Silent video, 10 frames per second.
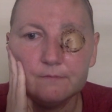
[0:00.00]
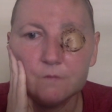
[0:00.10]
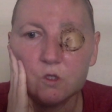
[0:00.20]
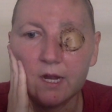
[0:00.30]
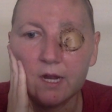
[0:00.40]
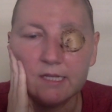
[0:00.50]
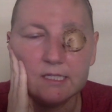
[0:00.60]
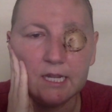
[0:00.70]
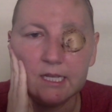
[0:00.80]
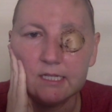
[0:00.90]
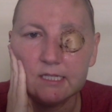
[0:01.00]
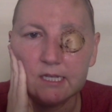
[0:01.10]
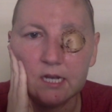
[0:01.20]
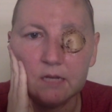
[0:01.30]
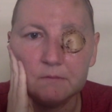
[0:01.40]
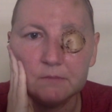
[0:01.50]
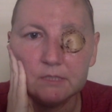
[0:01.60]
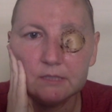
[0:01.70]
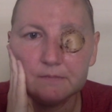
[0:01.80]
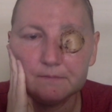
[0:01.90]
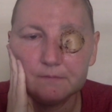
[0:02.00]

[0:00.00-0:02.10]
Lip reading: trying to take it as it comes,